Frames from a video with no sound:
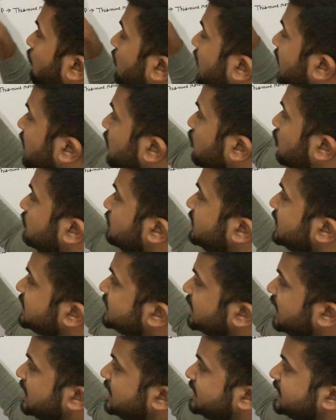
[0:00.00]
working of
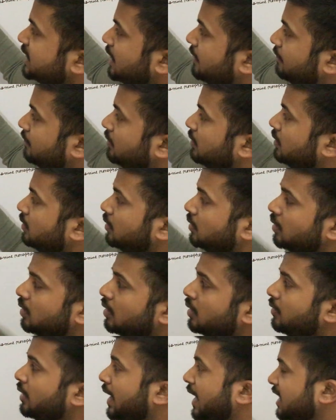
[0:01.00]
this enzyme,
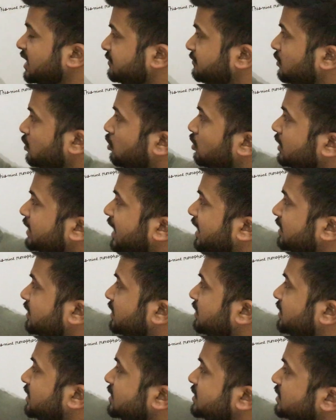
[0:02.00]
as we know that
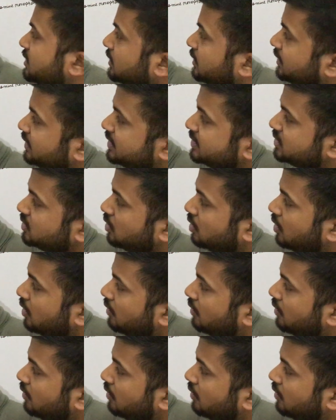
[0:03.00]
this